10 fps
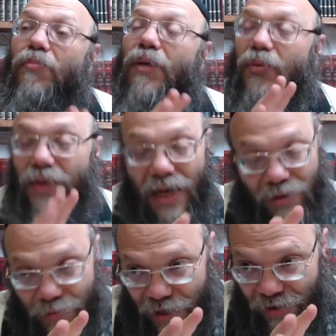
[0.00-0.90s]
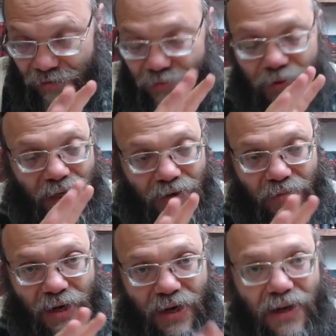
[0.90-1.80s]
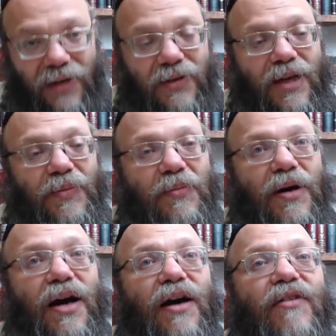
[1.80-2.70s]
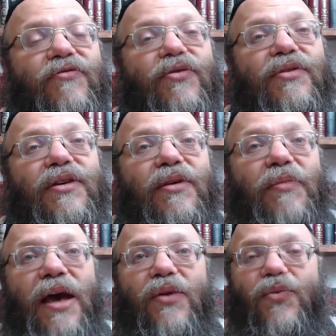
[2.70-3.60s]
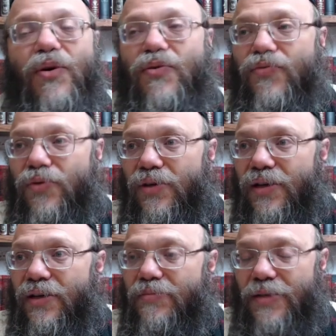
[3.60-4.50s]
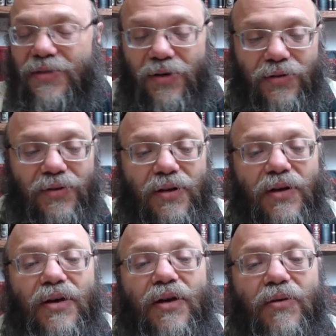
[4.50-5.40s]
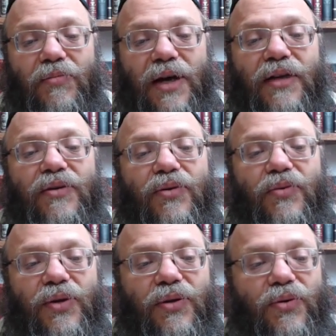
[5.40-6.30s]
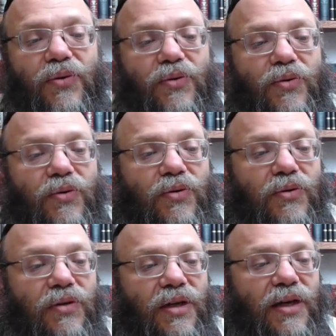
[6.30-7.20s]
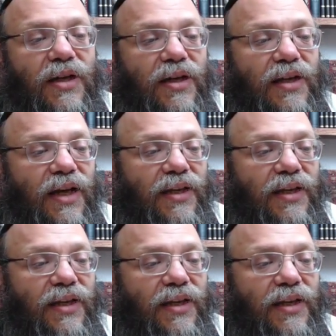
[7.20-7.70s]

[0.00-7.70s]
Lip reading: But without the bracha. Without the bracha. Keep the bracha for the main wash for the matzot. But we do the netilat